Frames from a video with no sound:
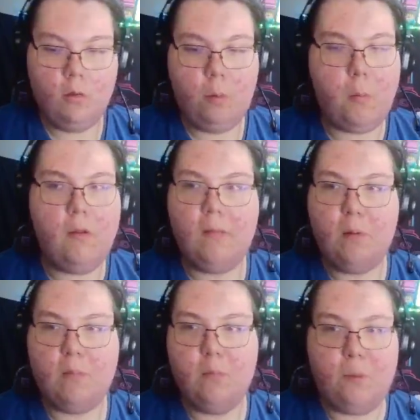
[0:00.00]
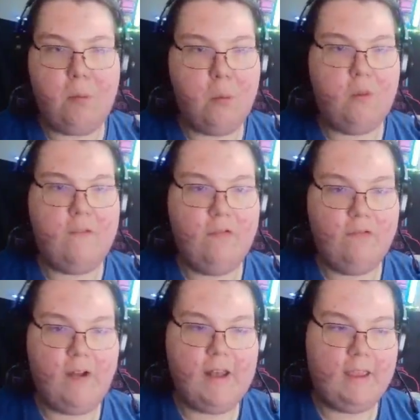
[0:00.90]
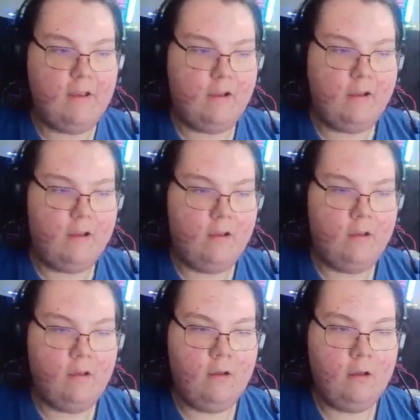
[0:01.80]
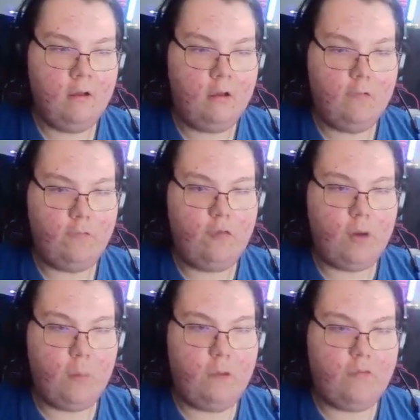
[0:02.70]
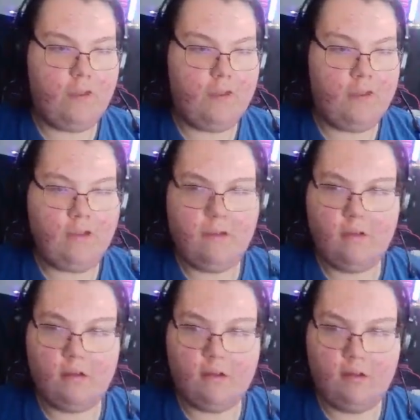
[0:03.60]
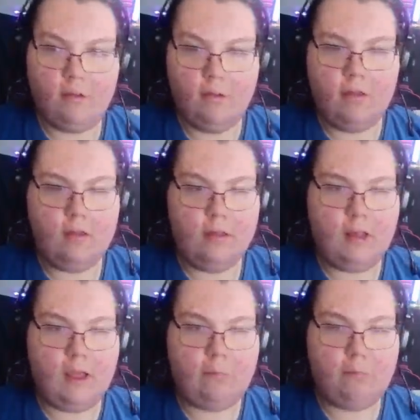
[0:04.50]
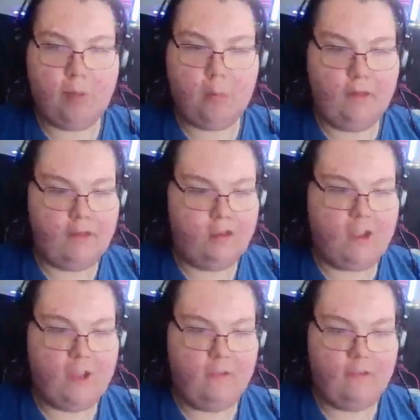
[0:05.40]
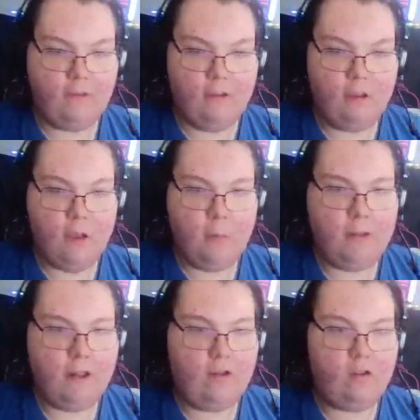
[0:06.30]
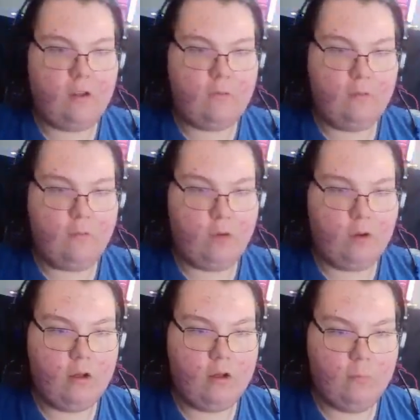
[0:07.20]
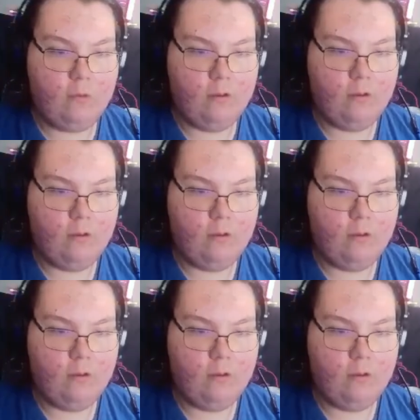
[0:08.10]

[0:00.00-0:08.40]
People, but people were definitely fighting here. For the mythic. That is probably in the chest. I mean, not in chest, but for the um.